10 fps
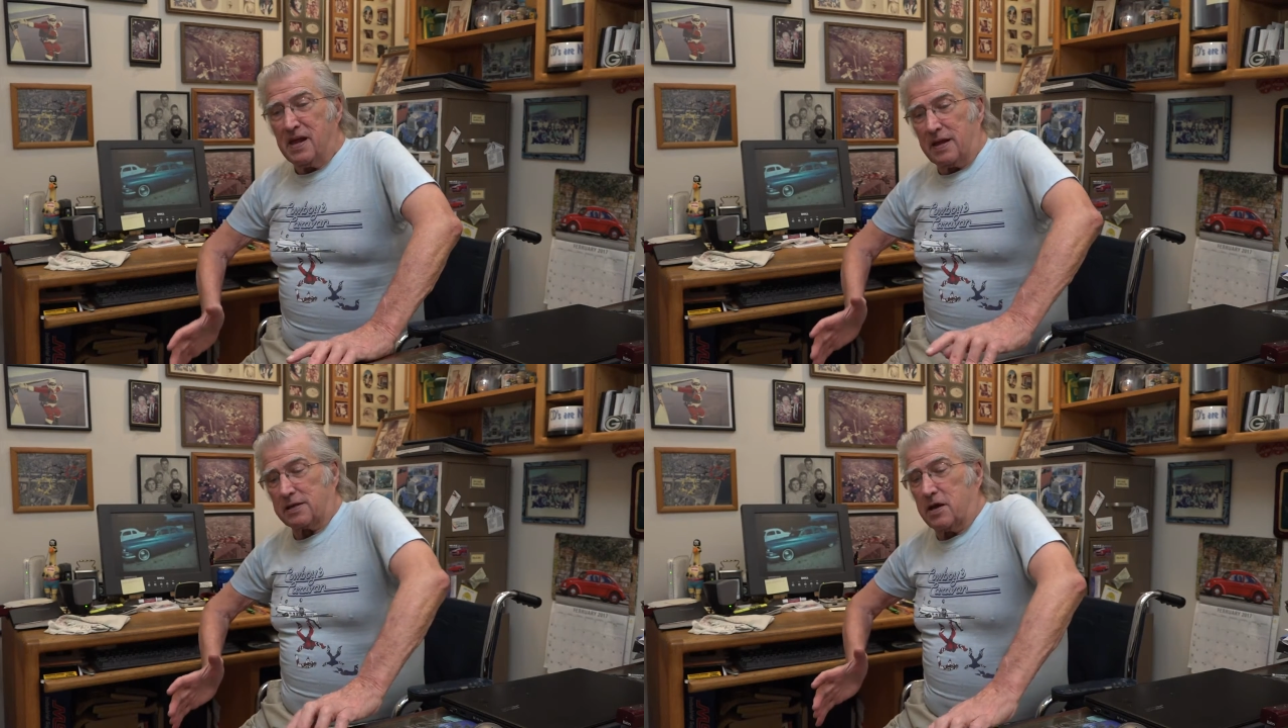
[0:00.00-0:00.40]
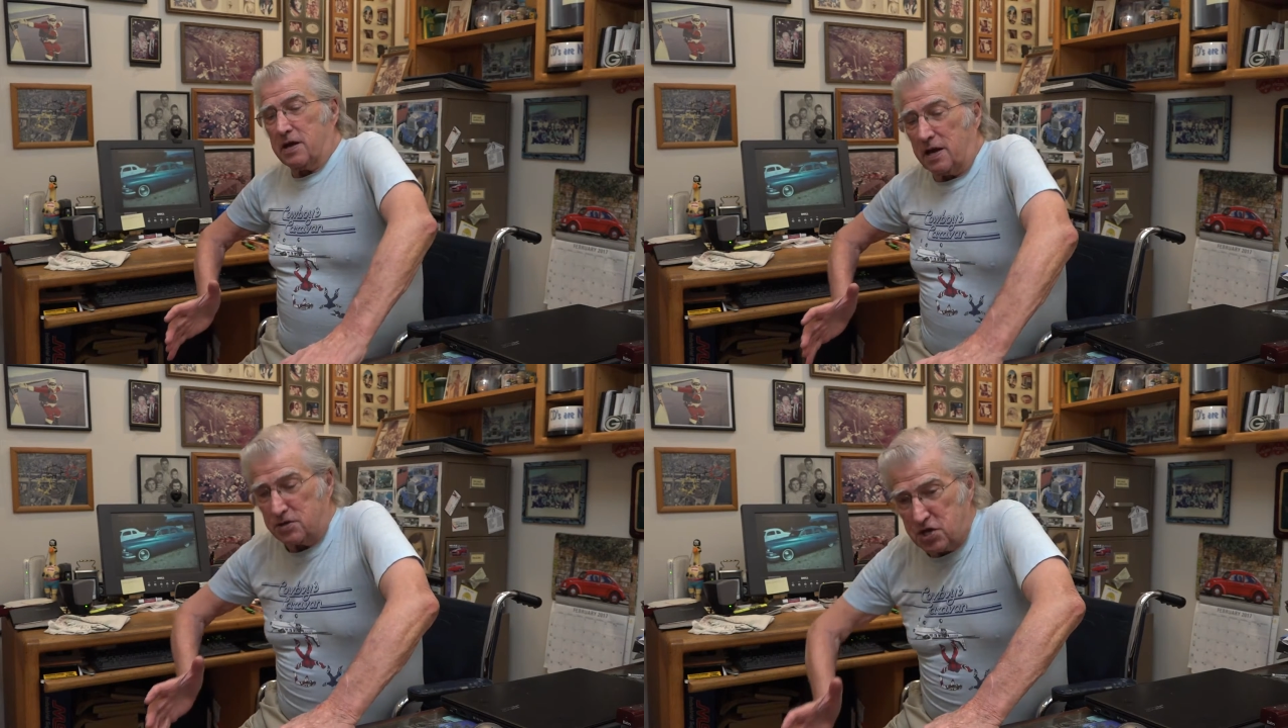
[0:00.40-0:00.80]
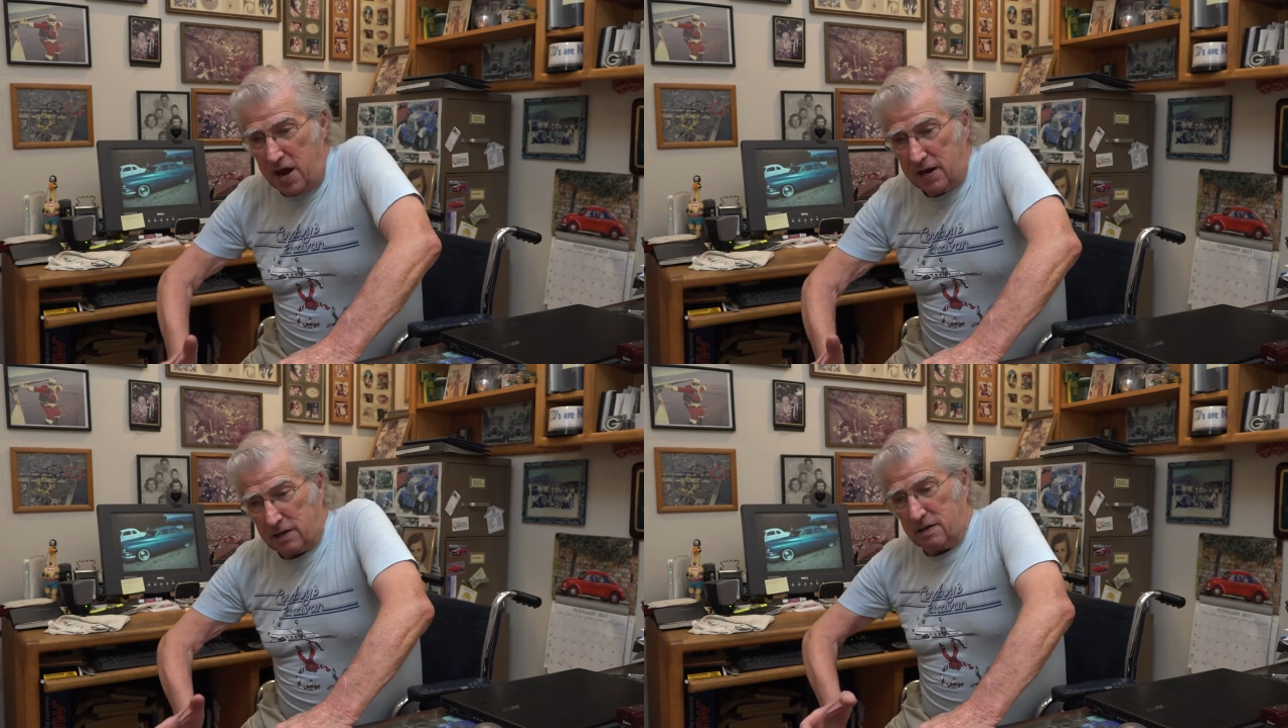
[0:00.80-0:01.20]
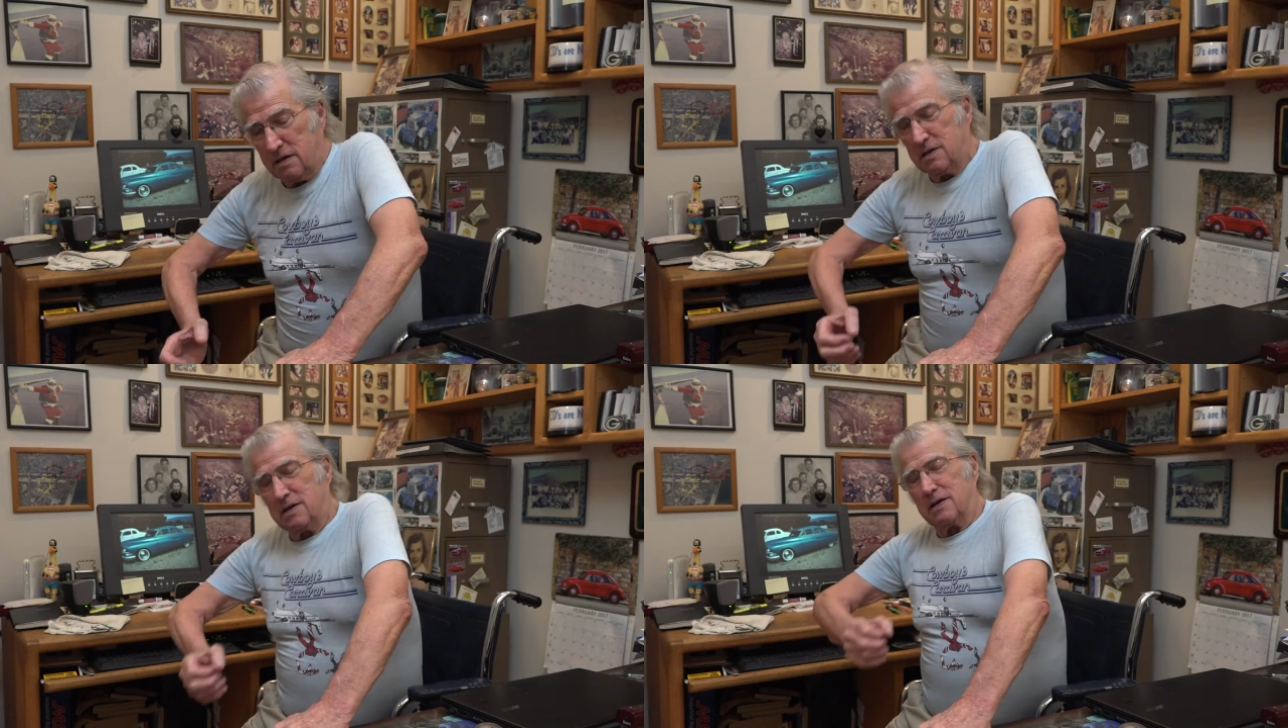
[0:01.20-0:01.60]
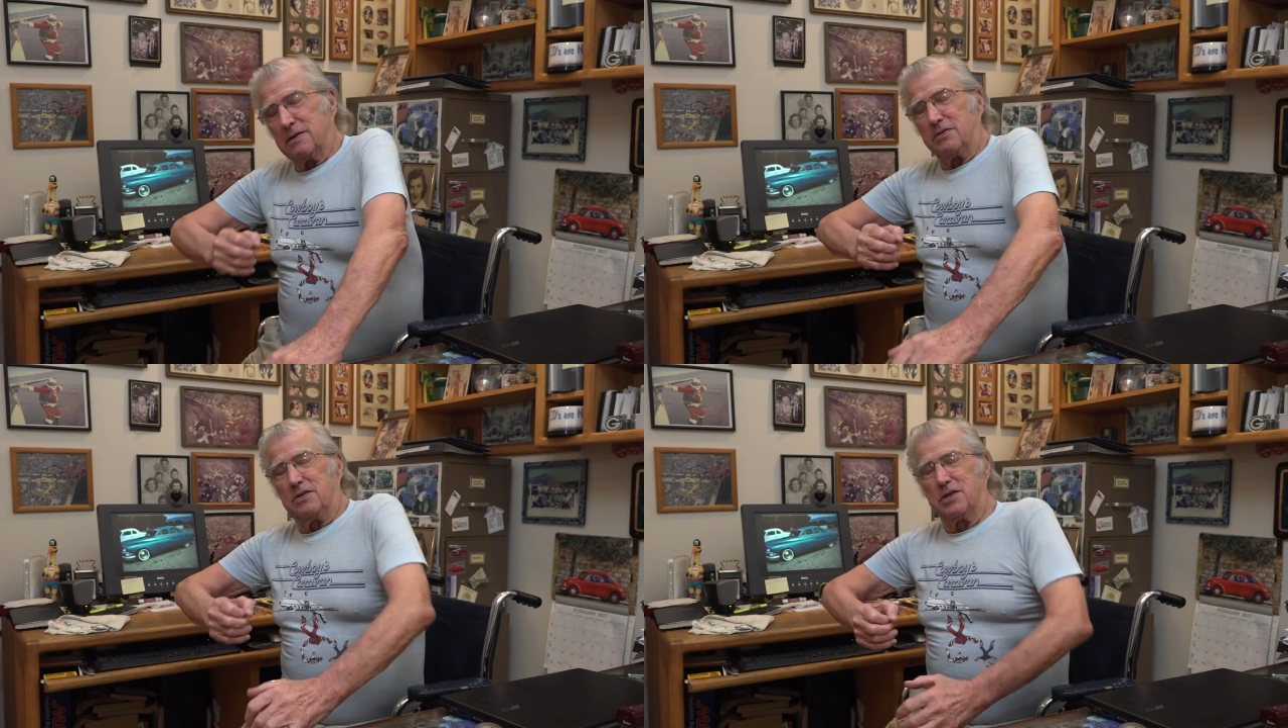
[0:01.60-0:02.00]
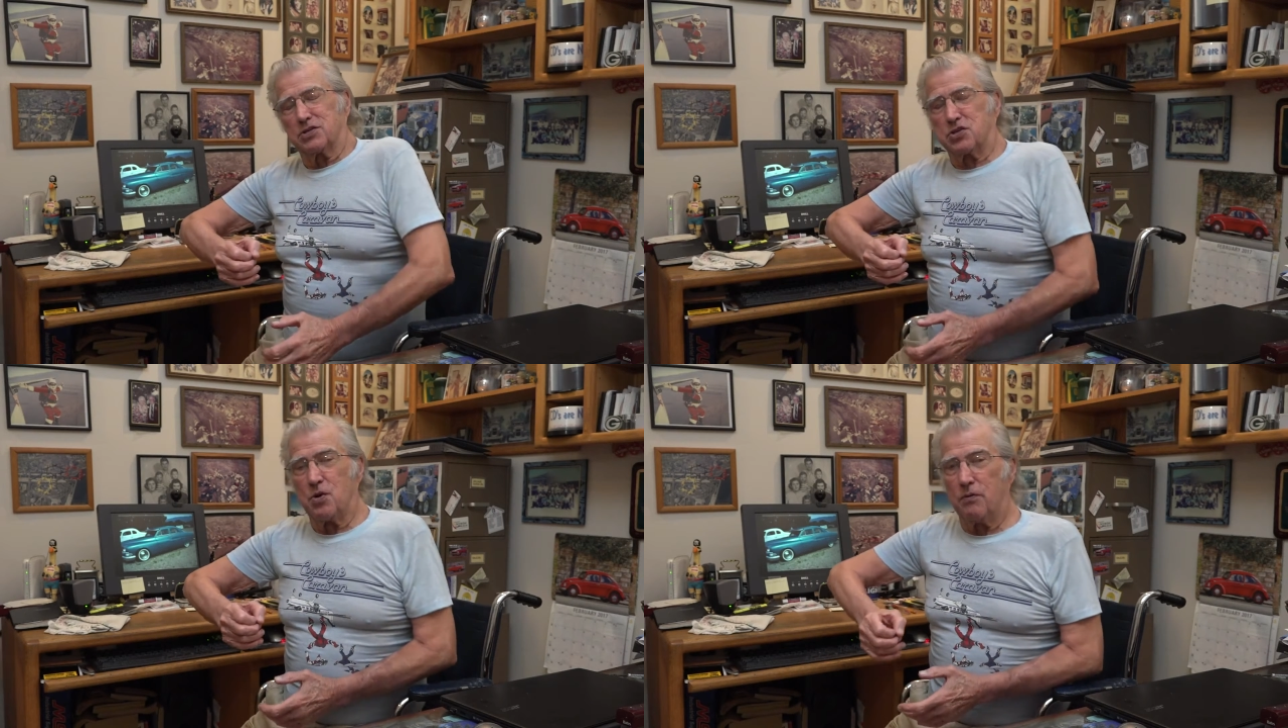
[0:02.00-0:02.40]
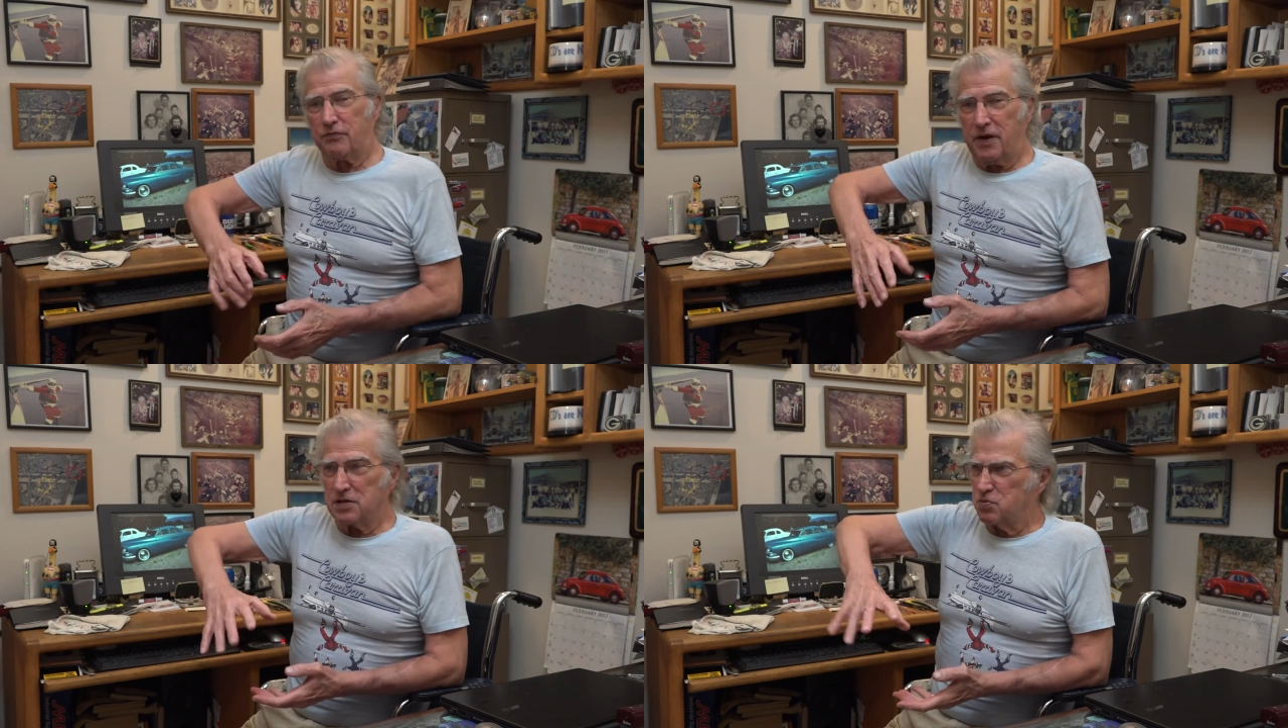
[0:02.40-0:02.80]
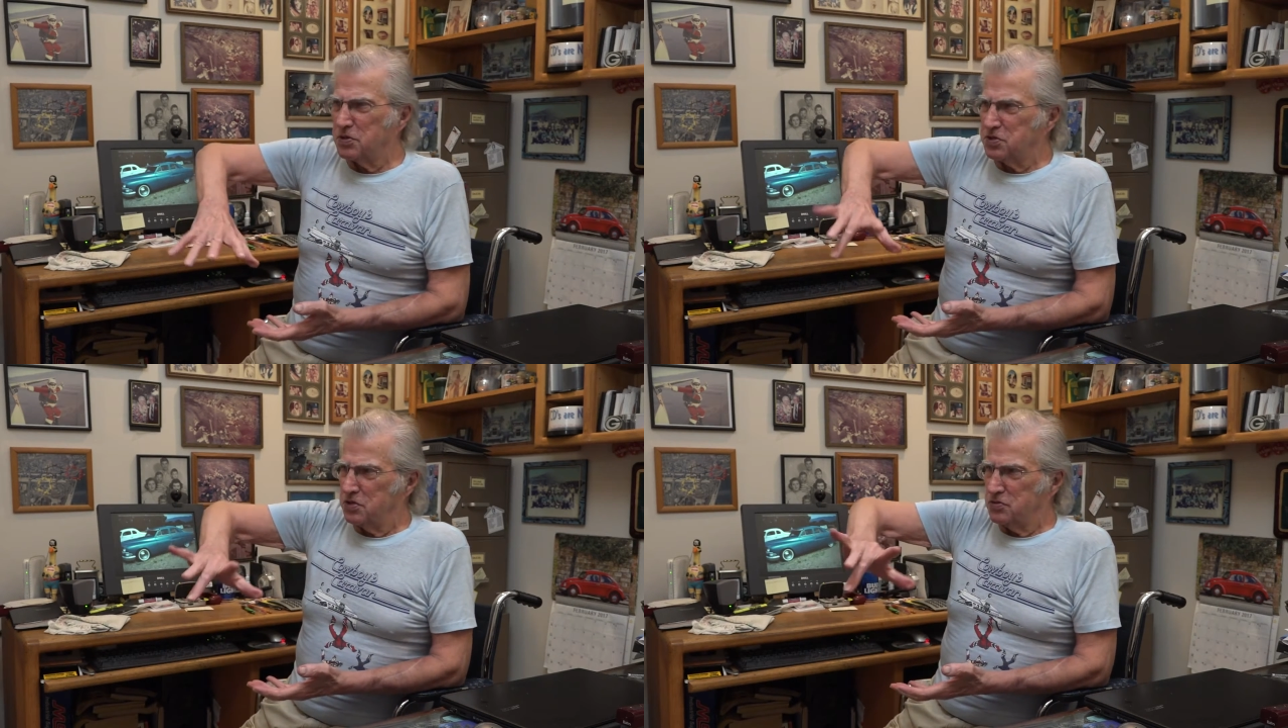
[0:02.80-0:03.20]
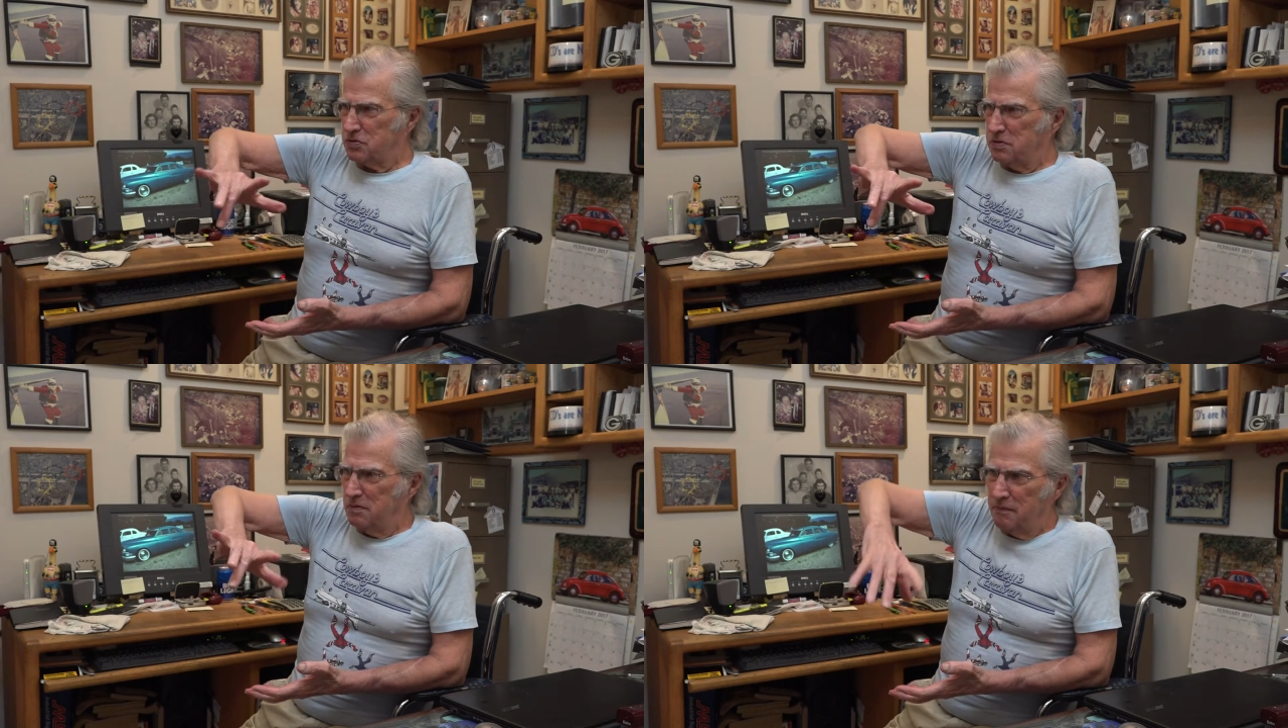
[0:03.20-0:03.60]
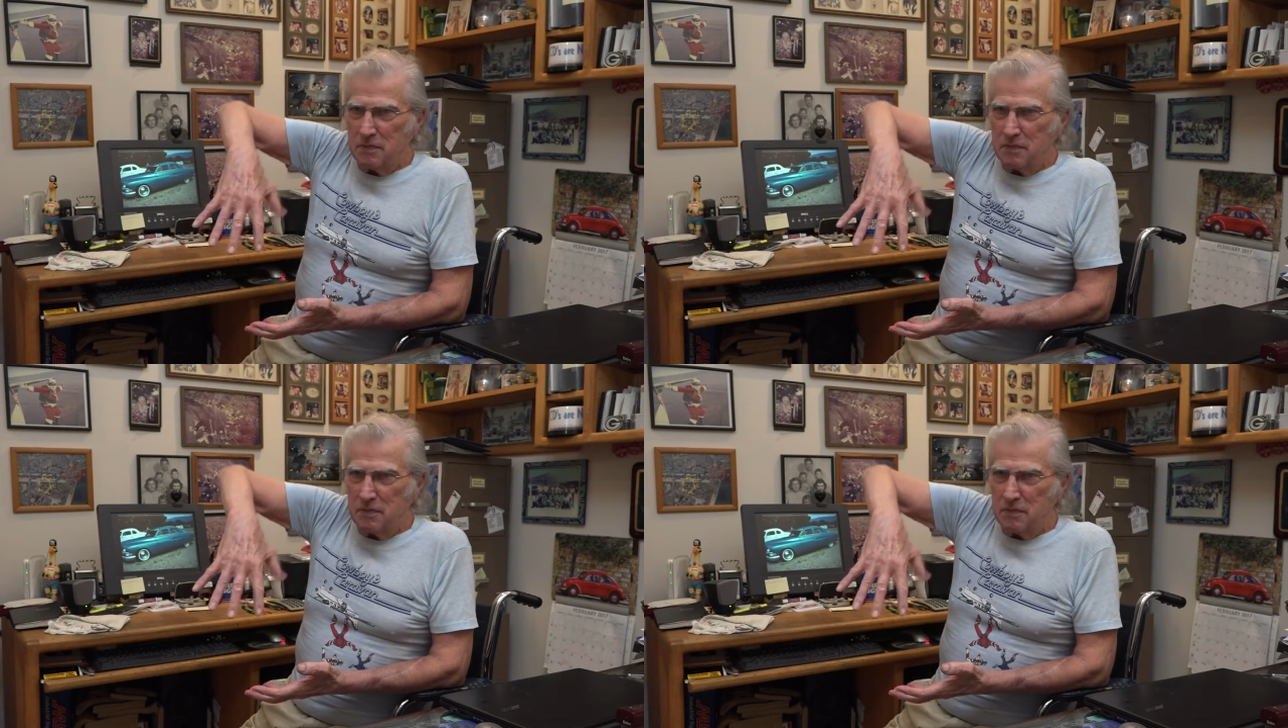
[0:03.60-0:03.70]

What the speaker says: and take the snow fence, which is,